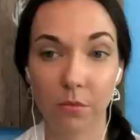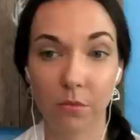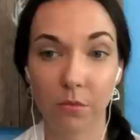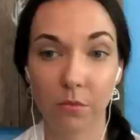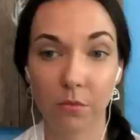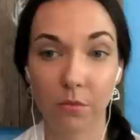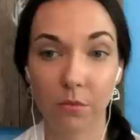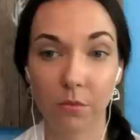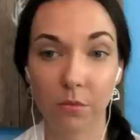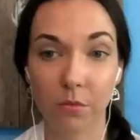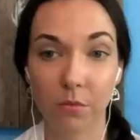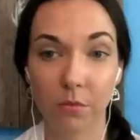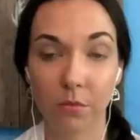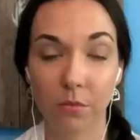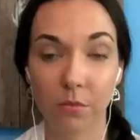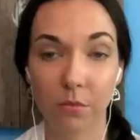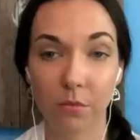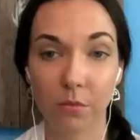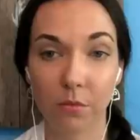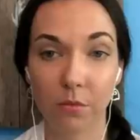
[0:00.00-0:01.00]

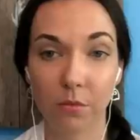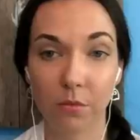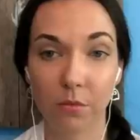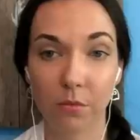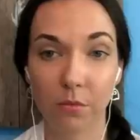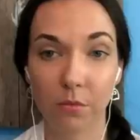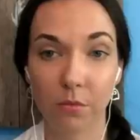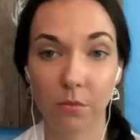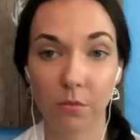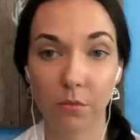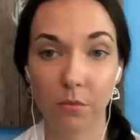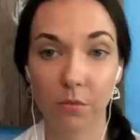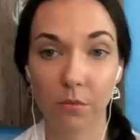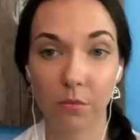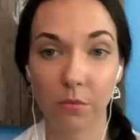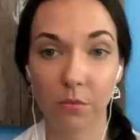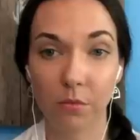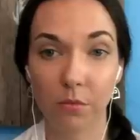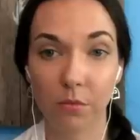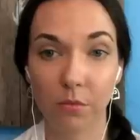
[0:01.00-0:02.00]

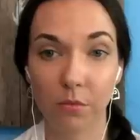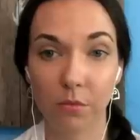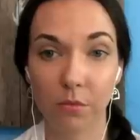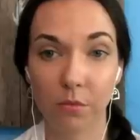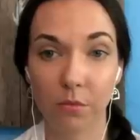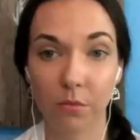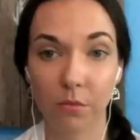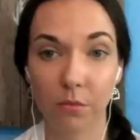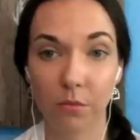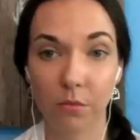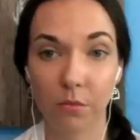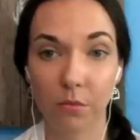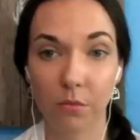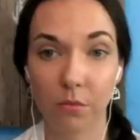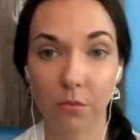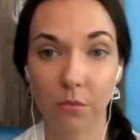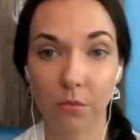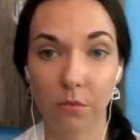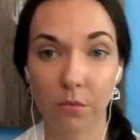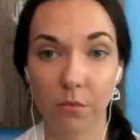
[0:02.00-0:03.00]

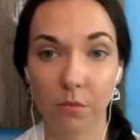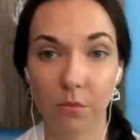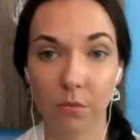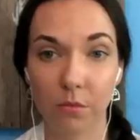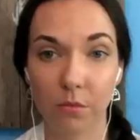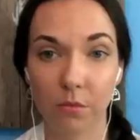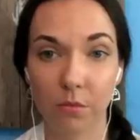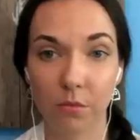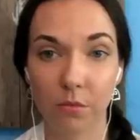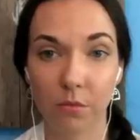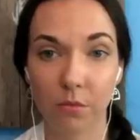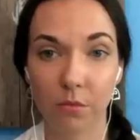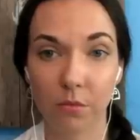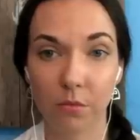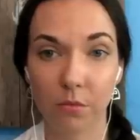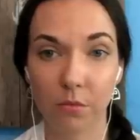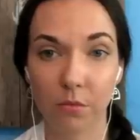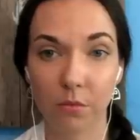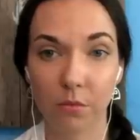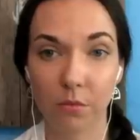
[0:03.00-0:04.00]

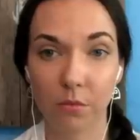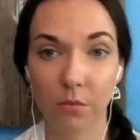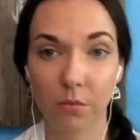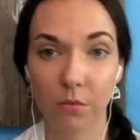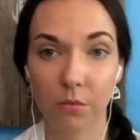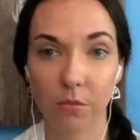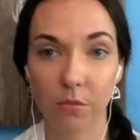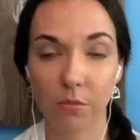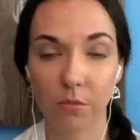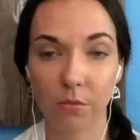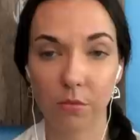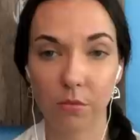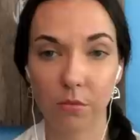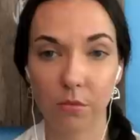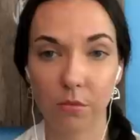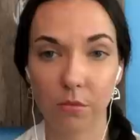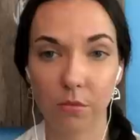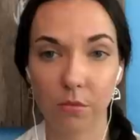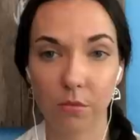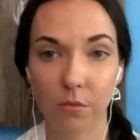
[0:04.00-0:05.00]

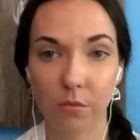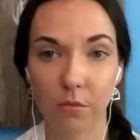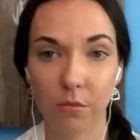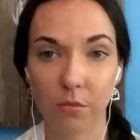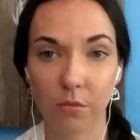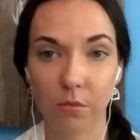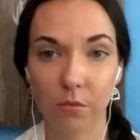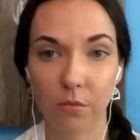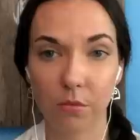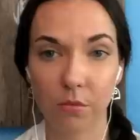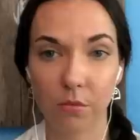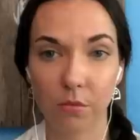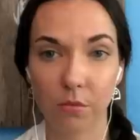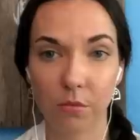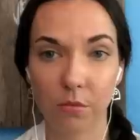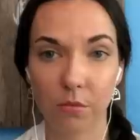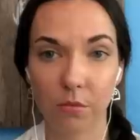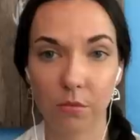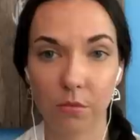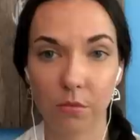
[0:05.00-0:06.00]

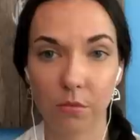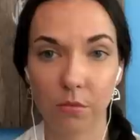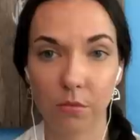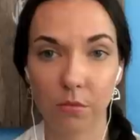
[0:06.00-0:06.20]
(not speaking)